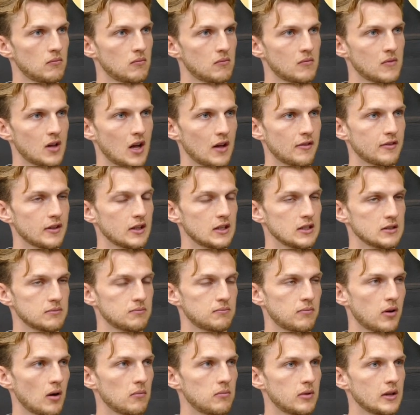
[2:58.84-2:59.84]
I think he's
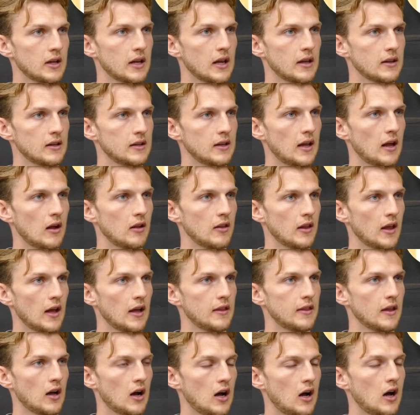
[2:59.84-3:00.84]
probably hit the nail on the
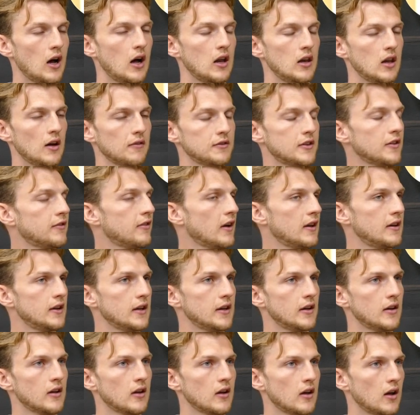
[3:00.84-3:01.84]
head. I love
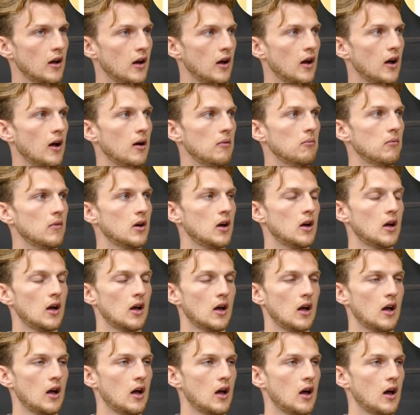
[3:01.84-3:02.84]
defending.
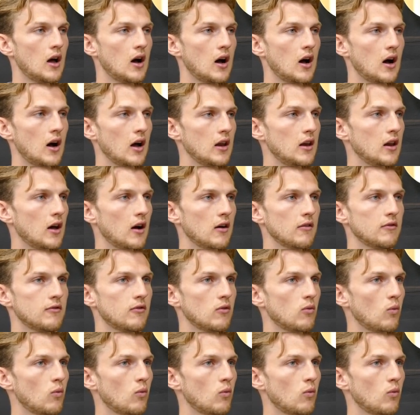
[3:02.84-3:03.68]
I love